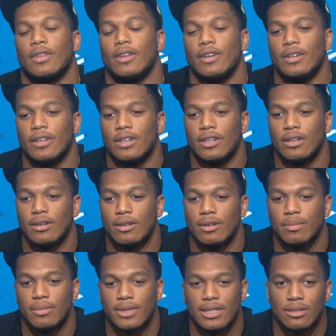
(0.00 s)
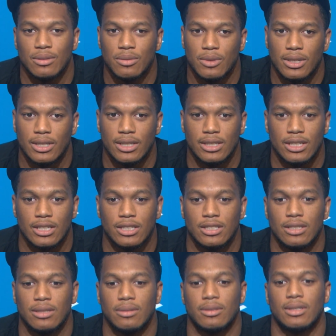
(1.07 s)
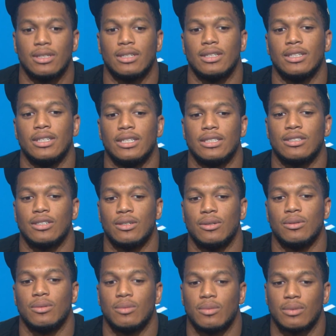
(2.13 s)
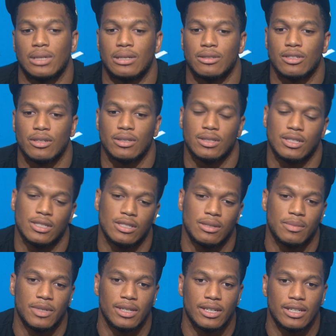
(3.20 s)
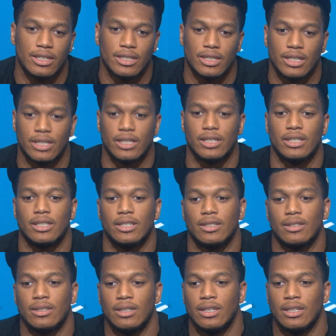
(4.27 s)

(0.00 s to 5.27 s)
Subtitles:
Because we one of the youngest teams in the league, so when I was talking to some of the other